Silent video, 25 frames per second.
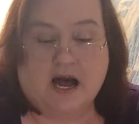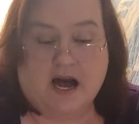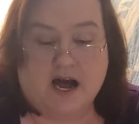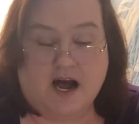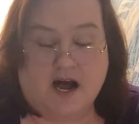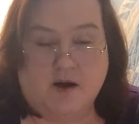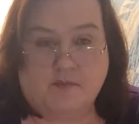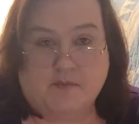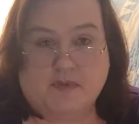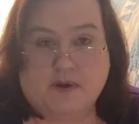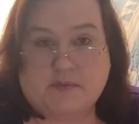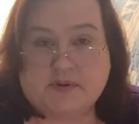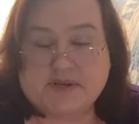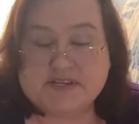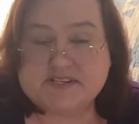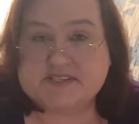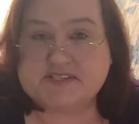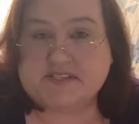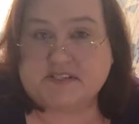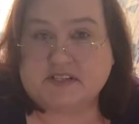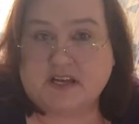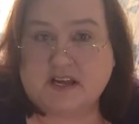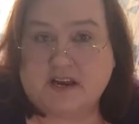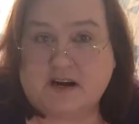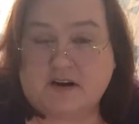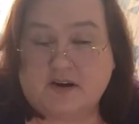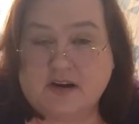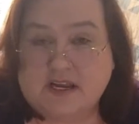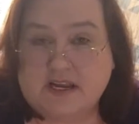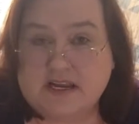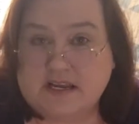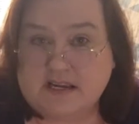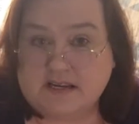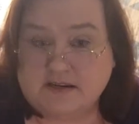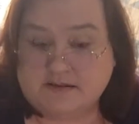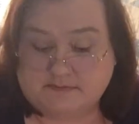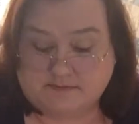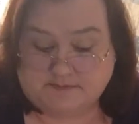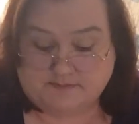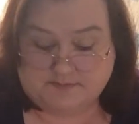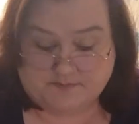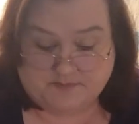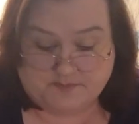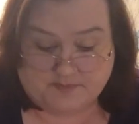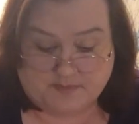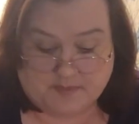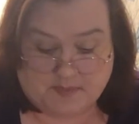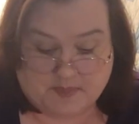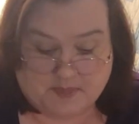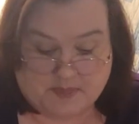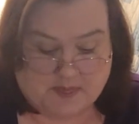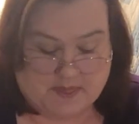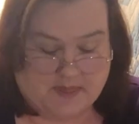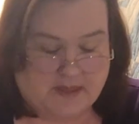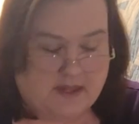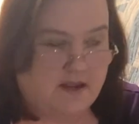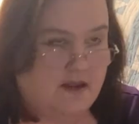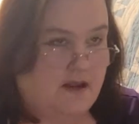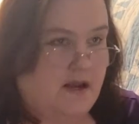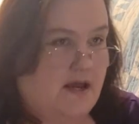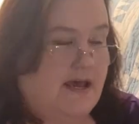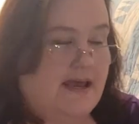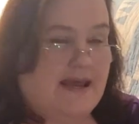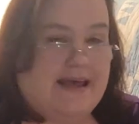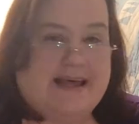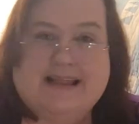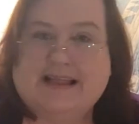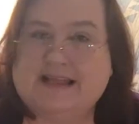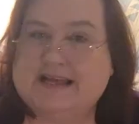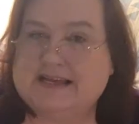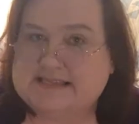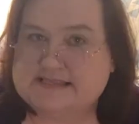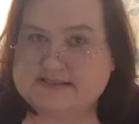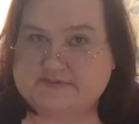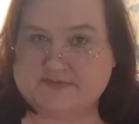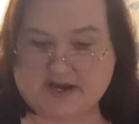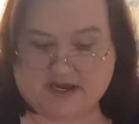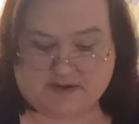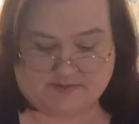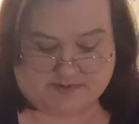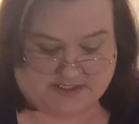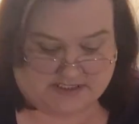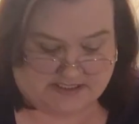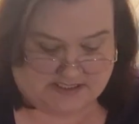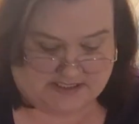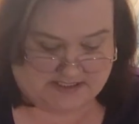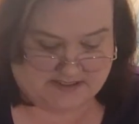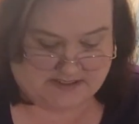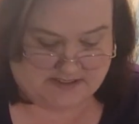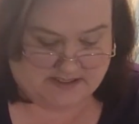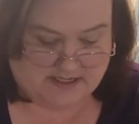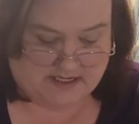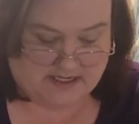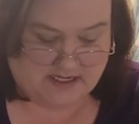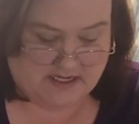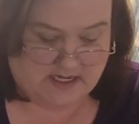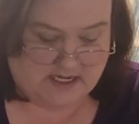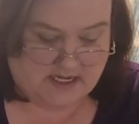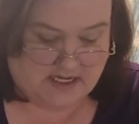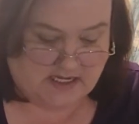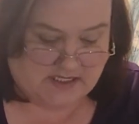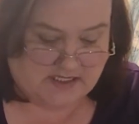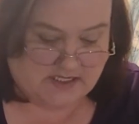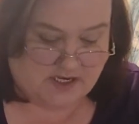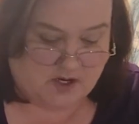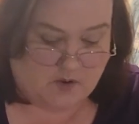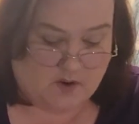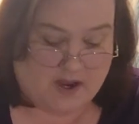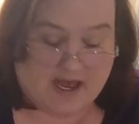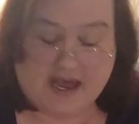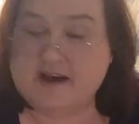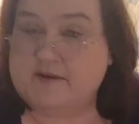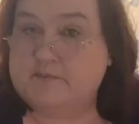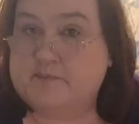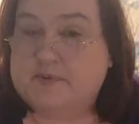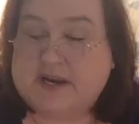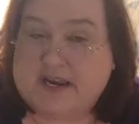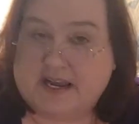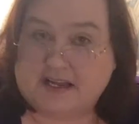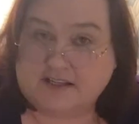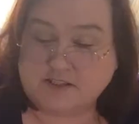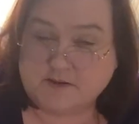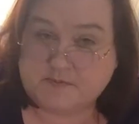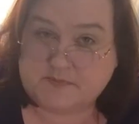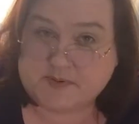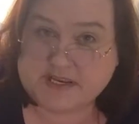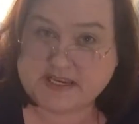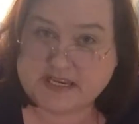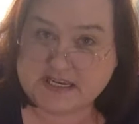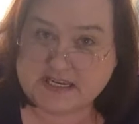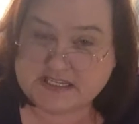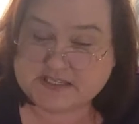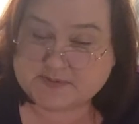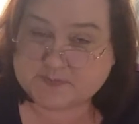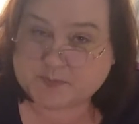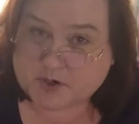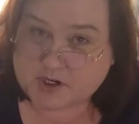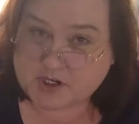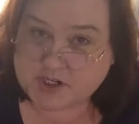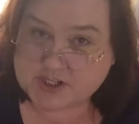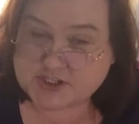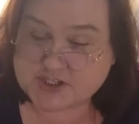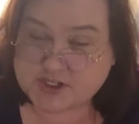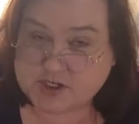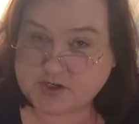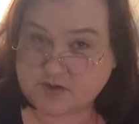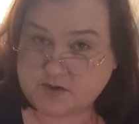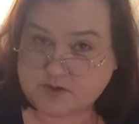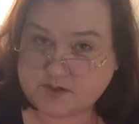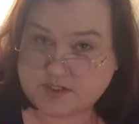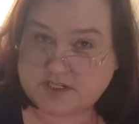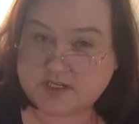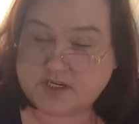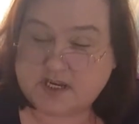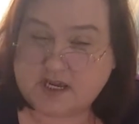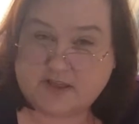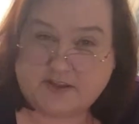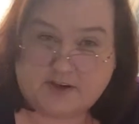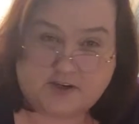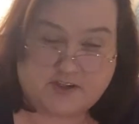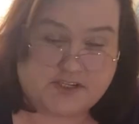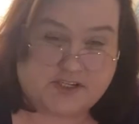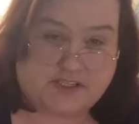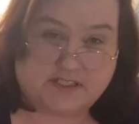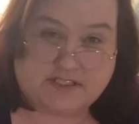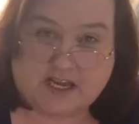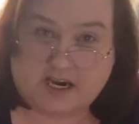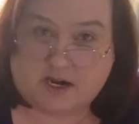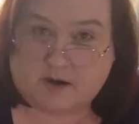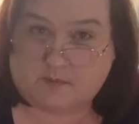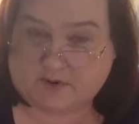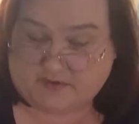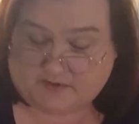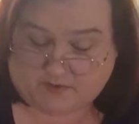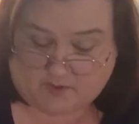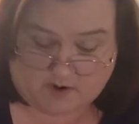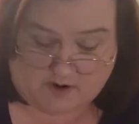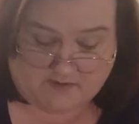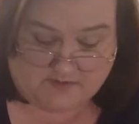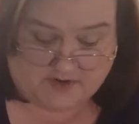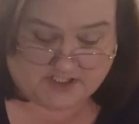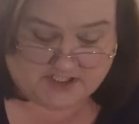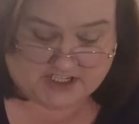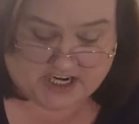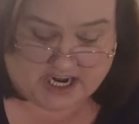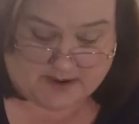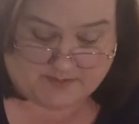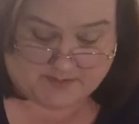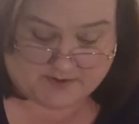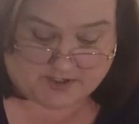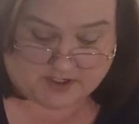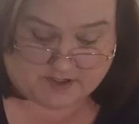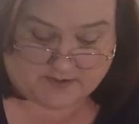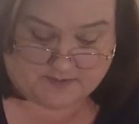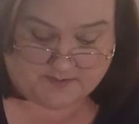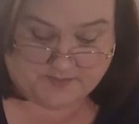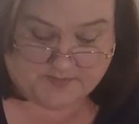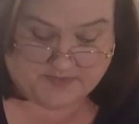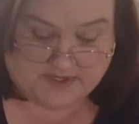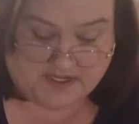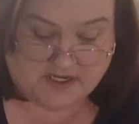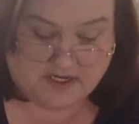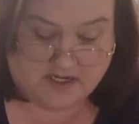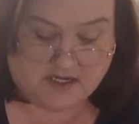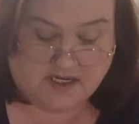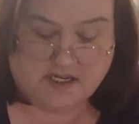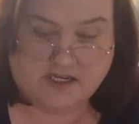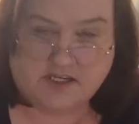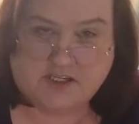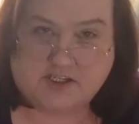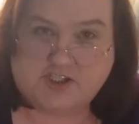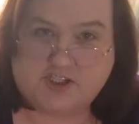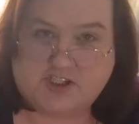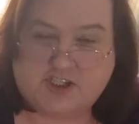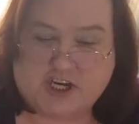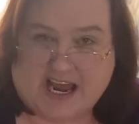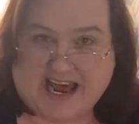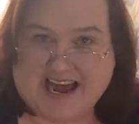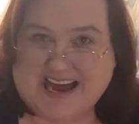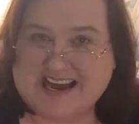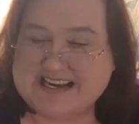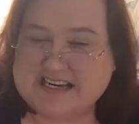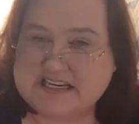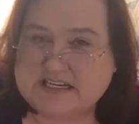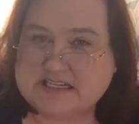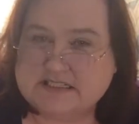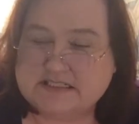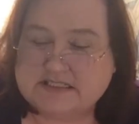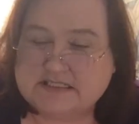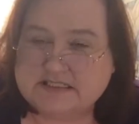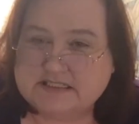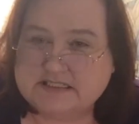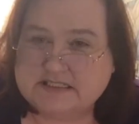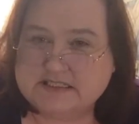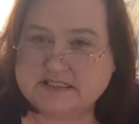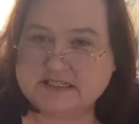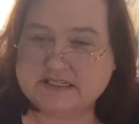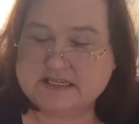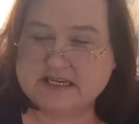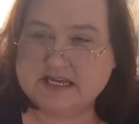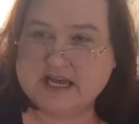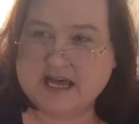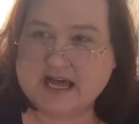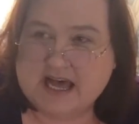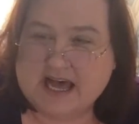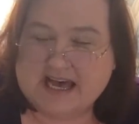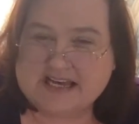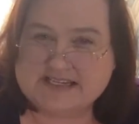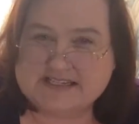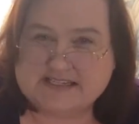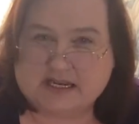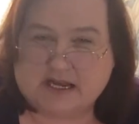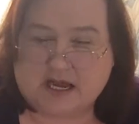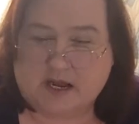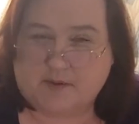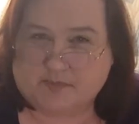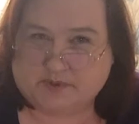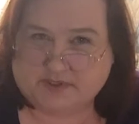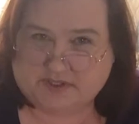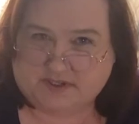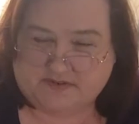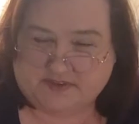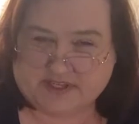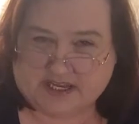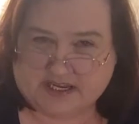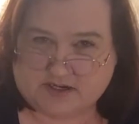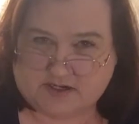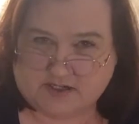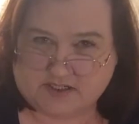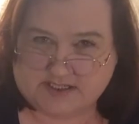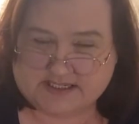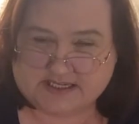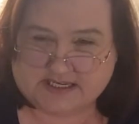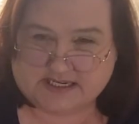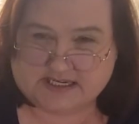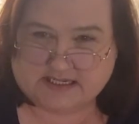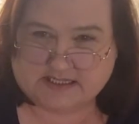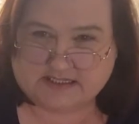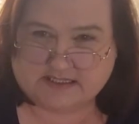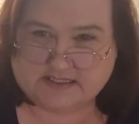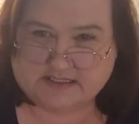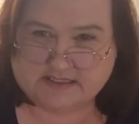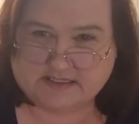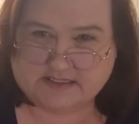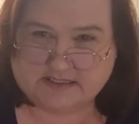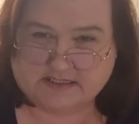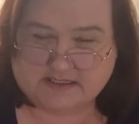Epistolary, I got lots of options. So I have Penelope's Pursuit. There's a letter before every chapter. Jack has a couple of letters in it.